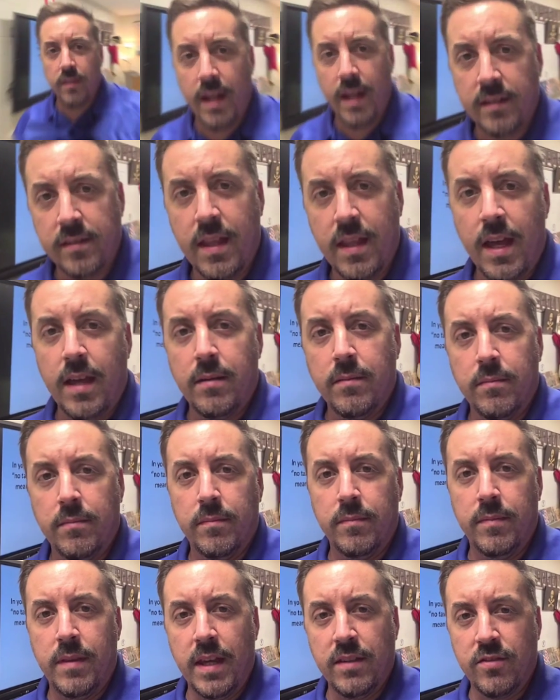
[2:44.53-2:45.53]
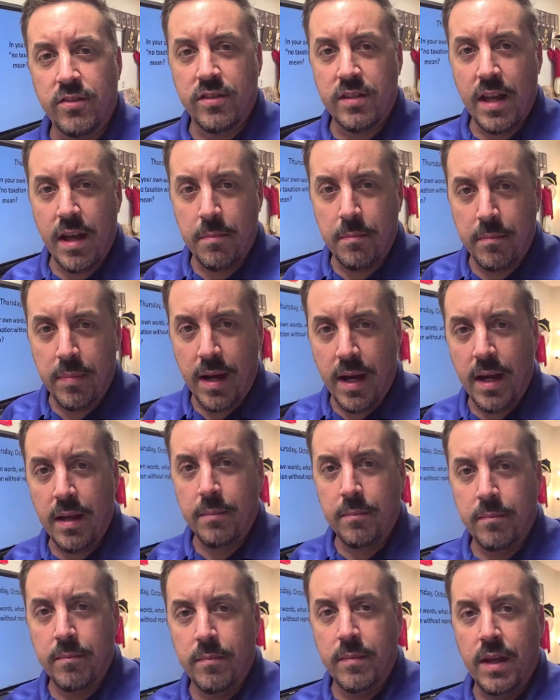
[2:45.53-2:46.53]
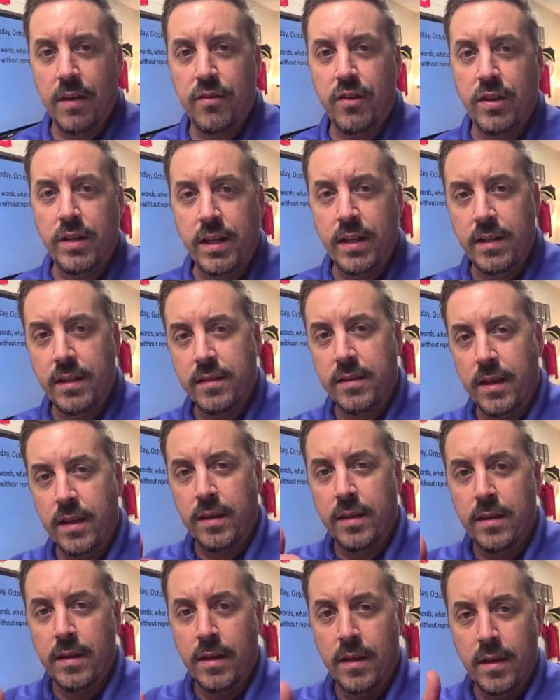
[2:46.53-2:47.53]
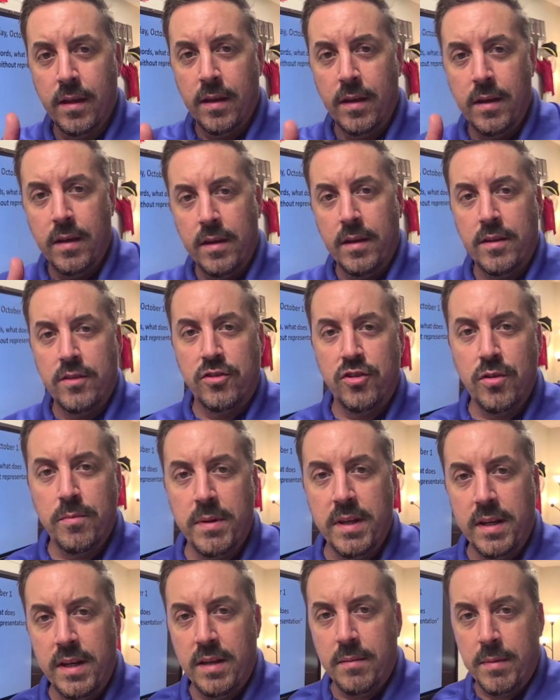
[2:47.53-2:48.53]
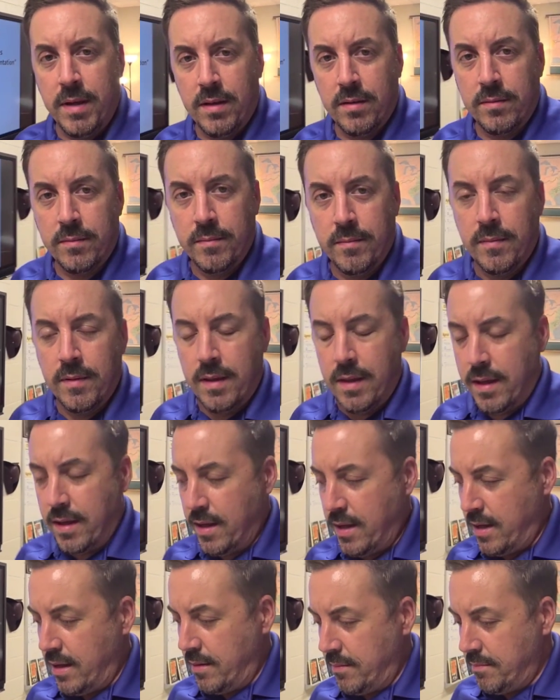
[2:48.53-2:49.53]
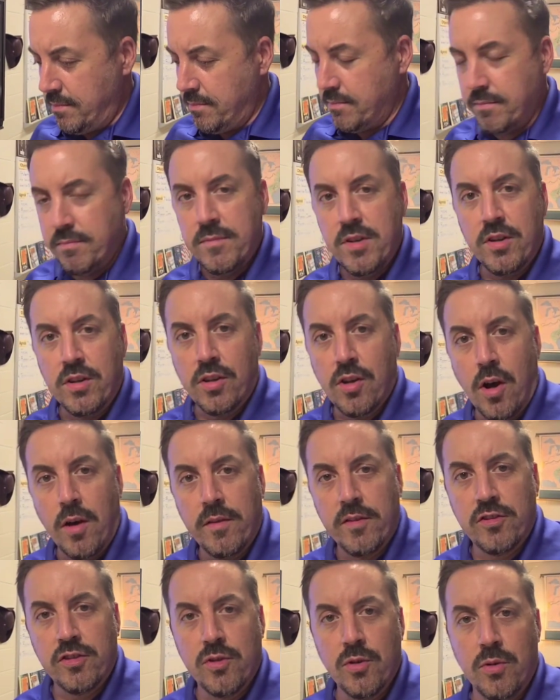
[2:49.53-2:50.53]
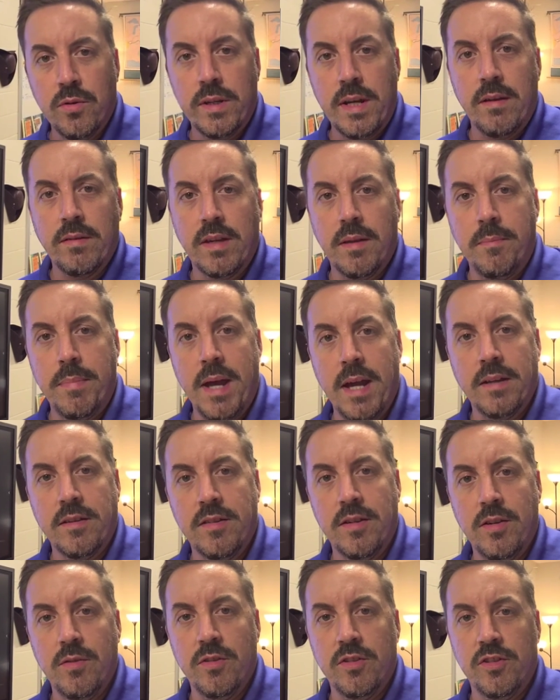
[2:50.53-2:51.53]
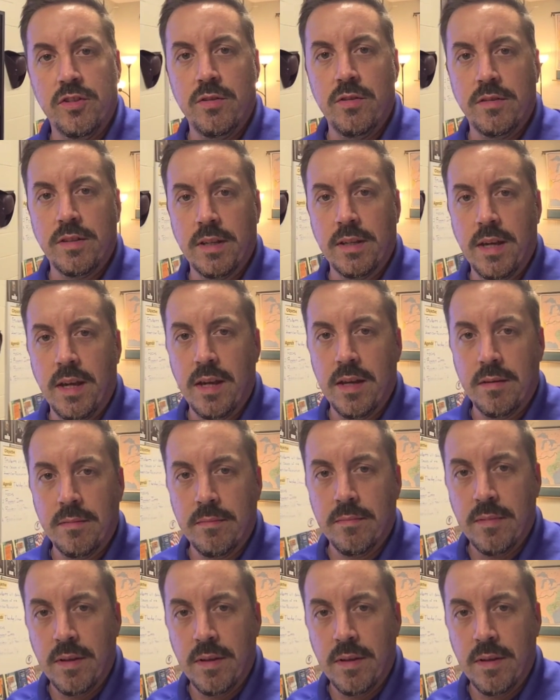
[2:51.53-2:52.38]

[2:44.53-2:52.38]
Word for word: that's that. Thanks for stopping by. If you need anything, shoot me an email. Uh, you can call the school and I'll get back to you as soon as I can.